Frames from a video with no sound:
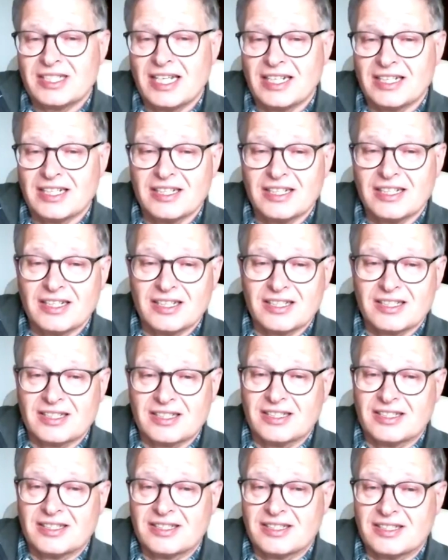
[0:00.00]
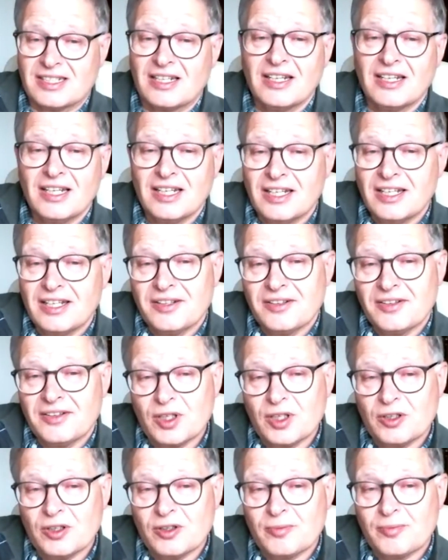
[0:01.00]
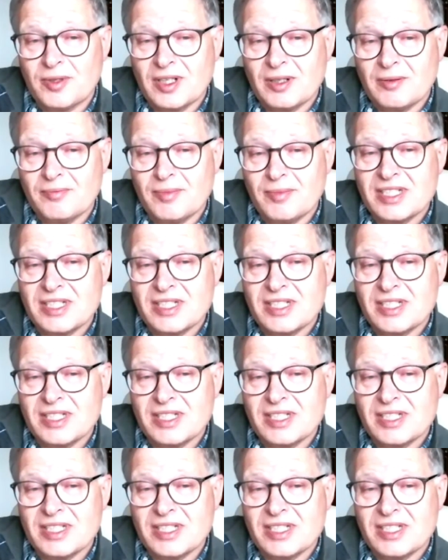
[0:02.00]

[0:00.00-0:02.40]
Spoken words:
10 years as a European